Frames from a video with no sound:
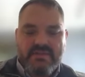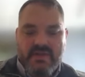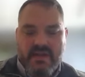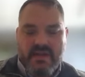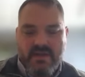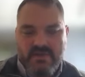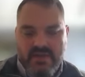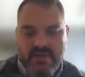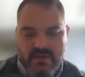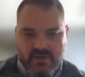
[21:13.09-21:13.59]
So
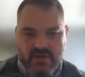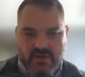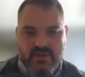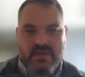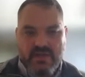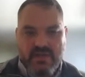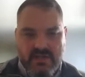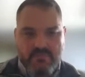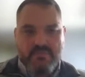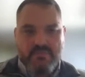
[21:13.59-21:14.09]
how many are you
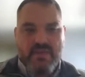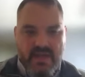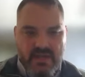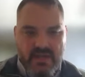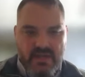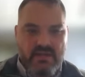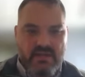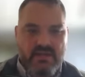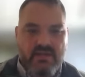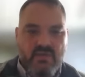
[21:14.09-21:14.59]
going to
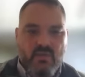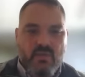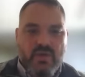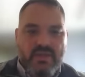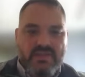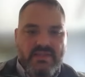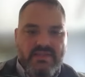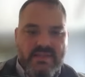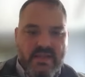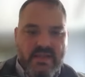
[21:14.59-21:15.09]
combine into the
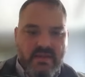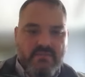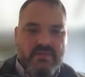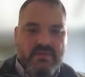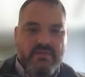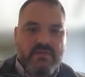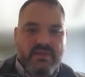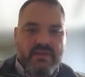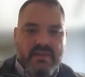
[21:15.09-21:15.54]
one sample?